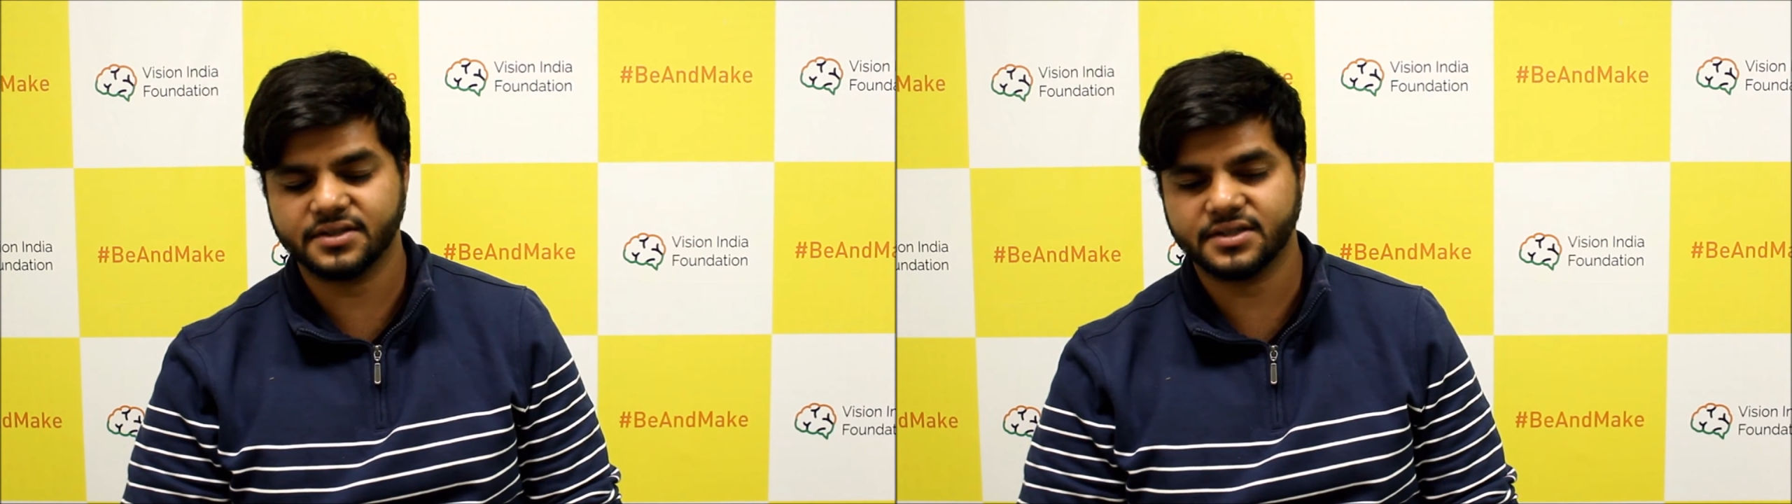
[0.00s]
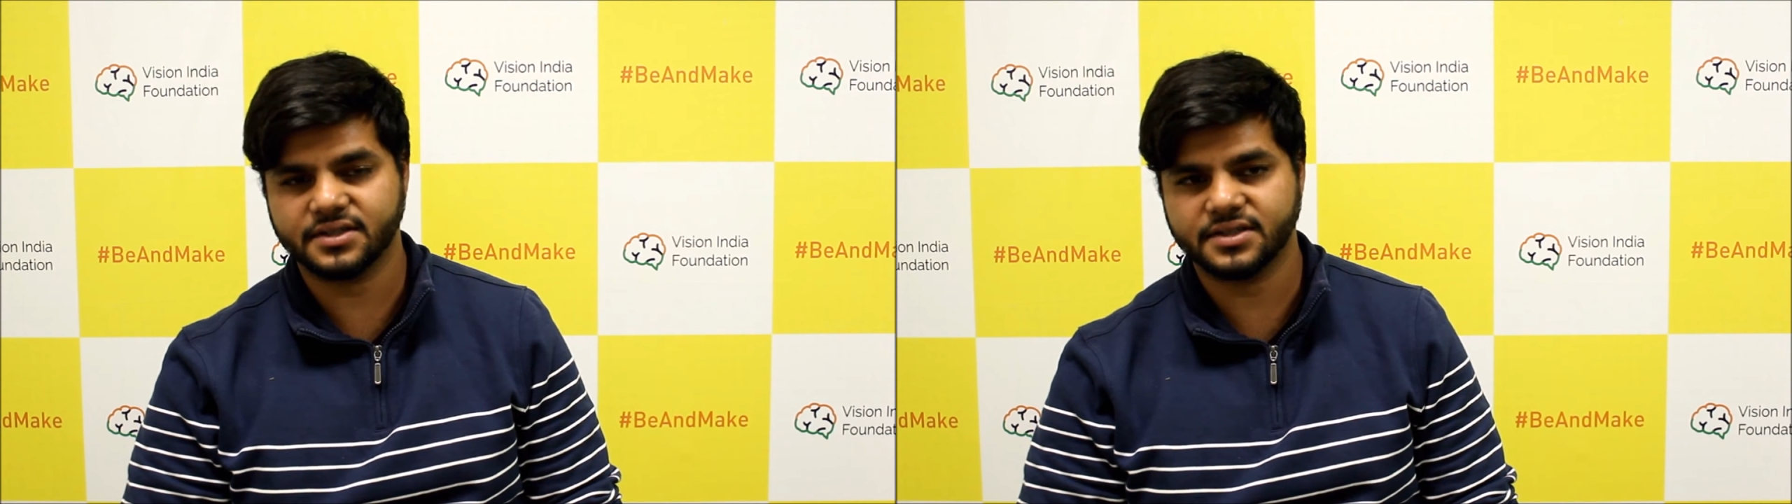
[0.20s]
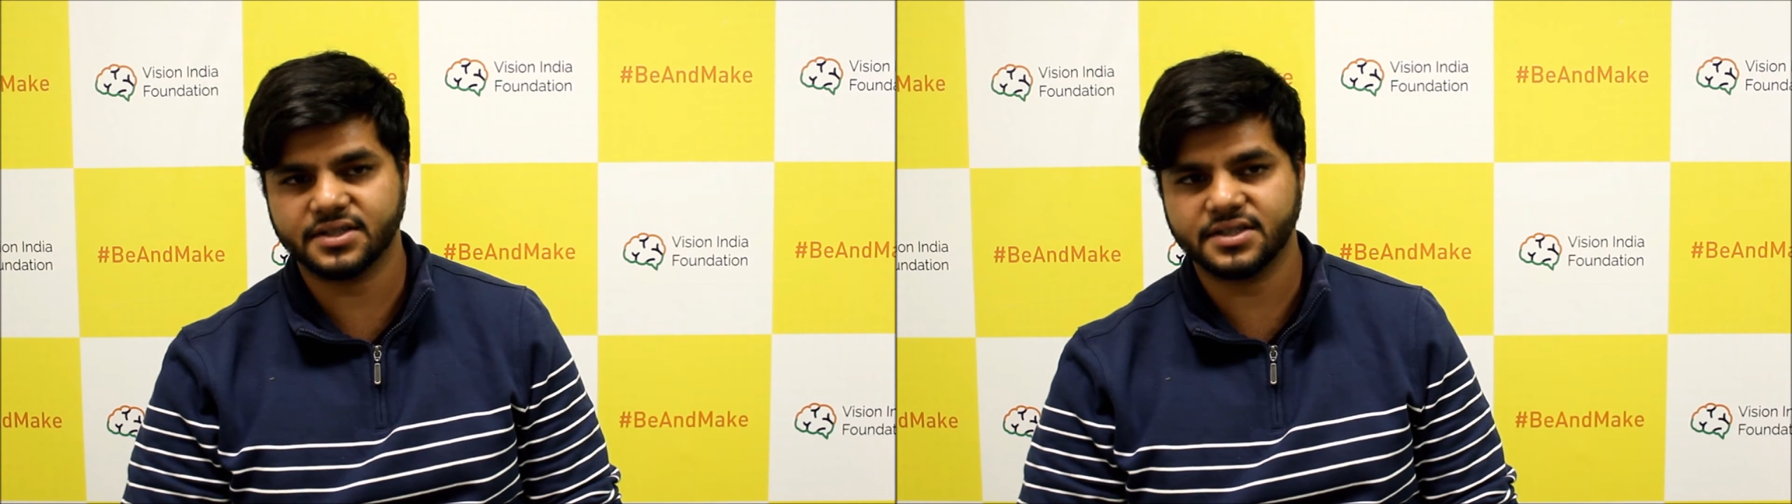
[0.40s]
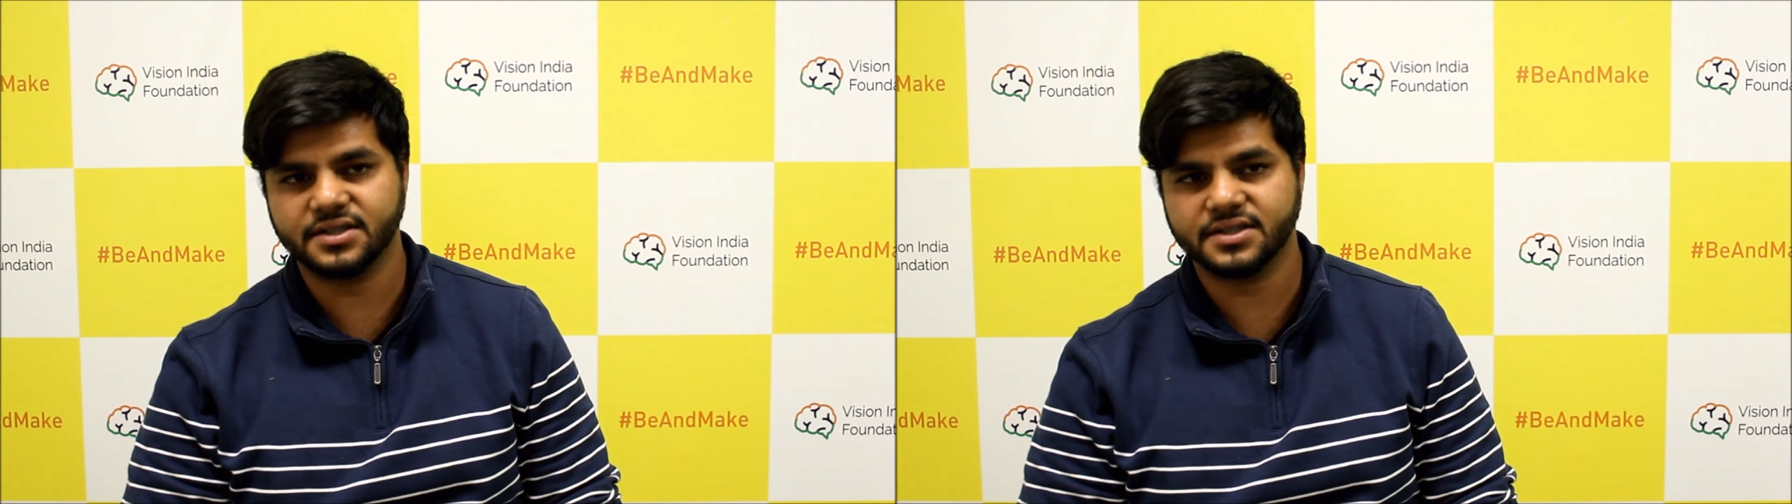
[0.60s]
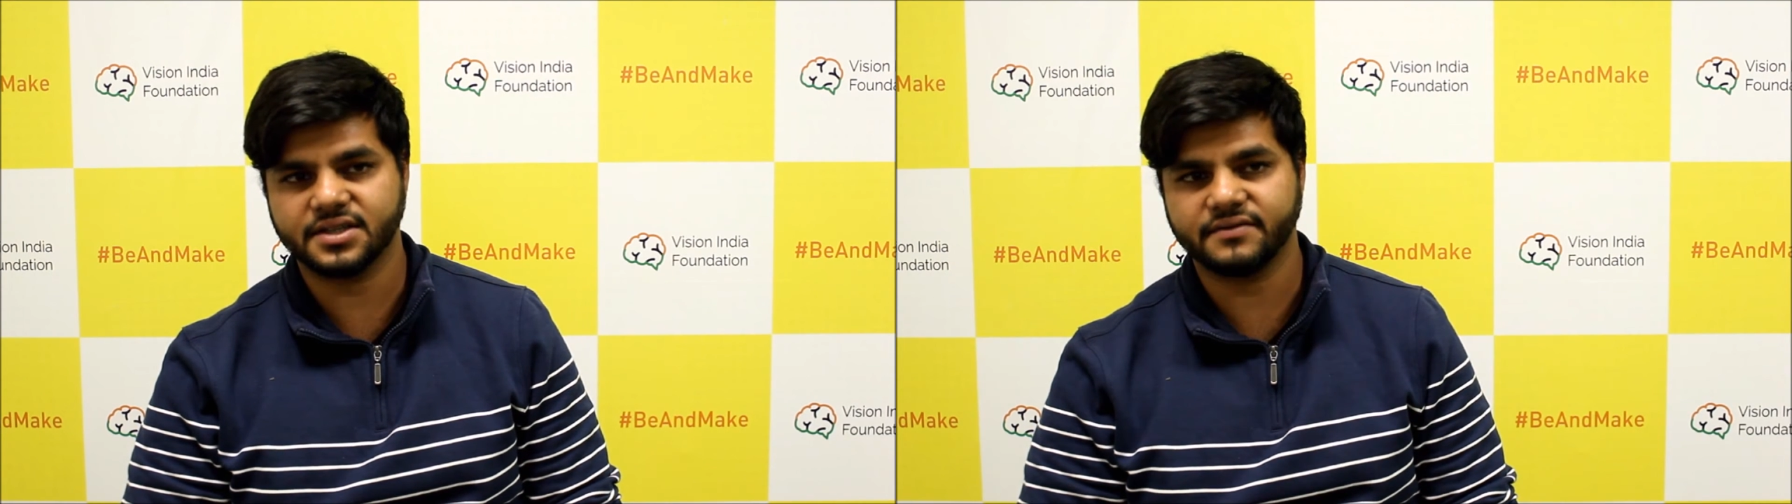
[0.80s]

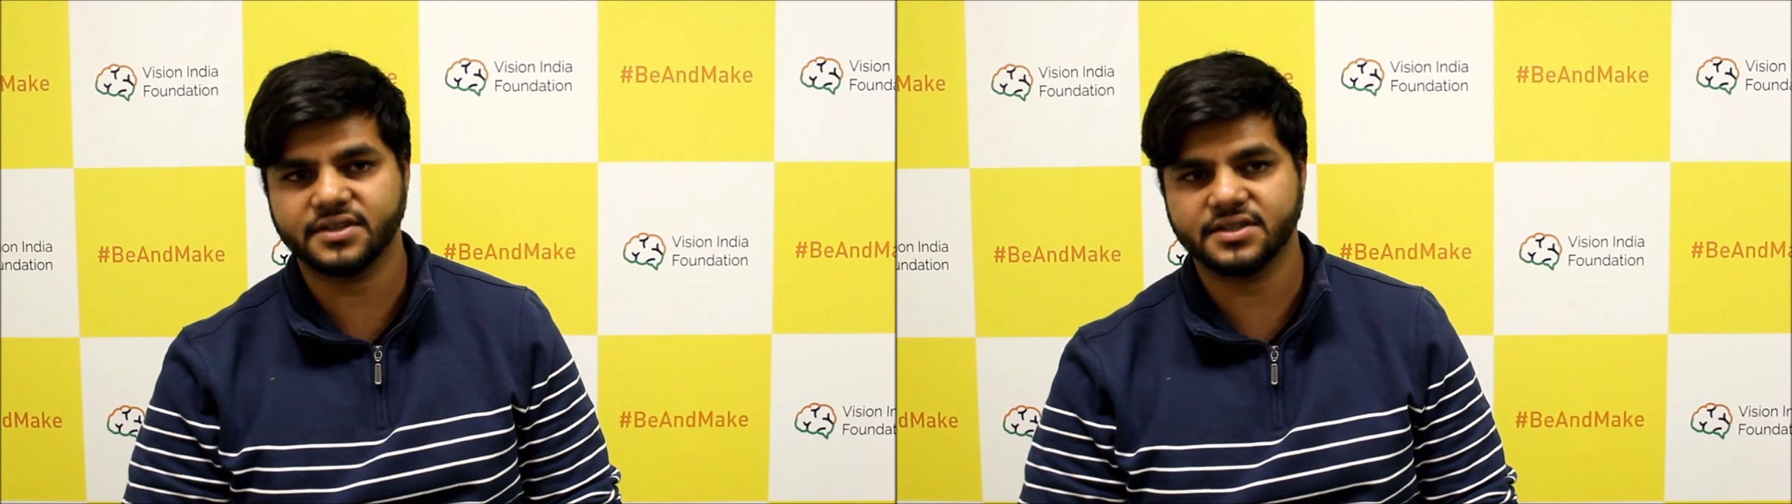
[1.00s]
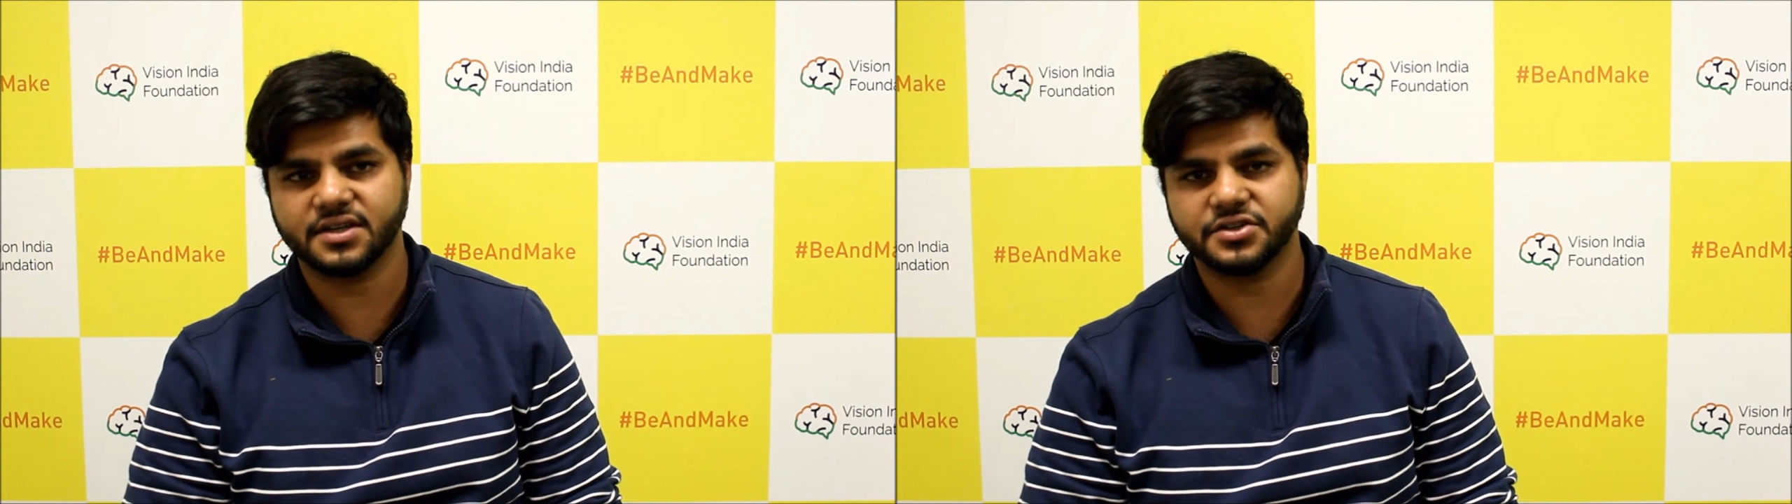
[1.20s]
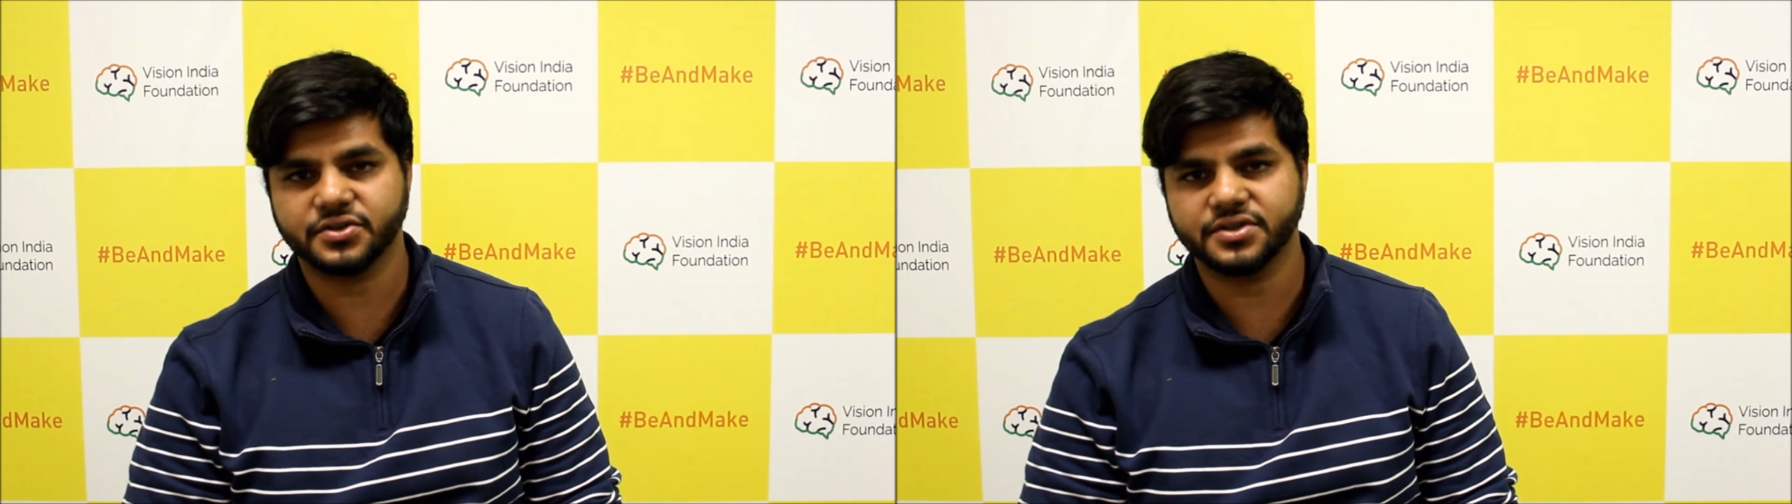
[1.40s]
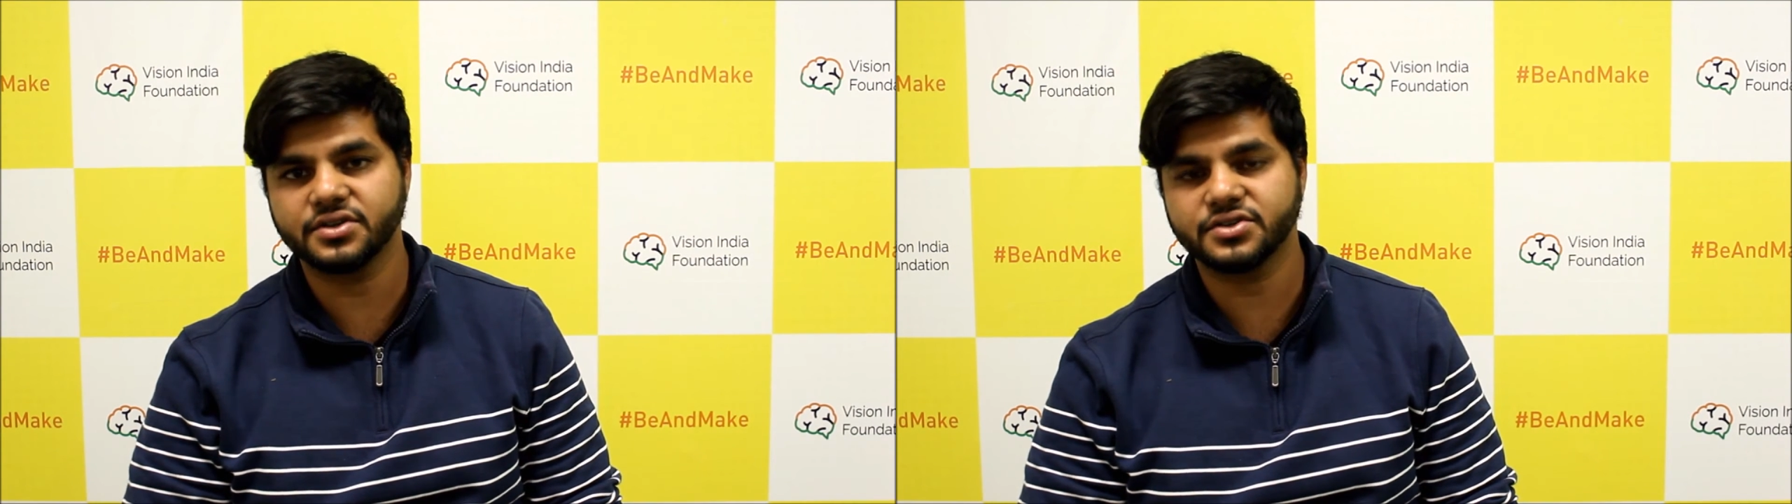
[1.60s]
16th, and 17th centuries,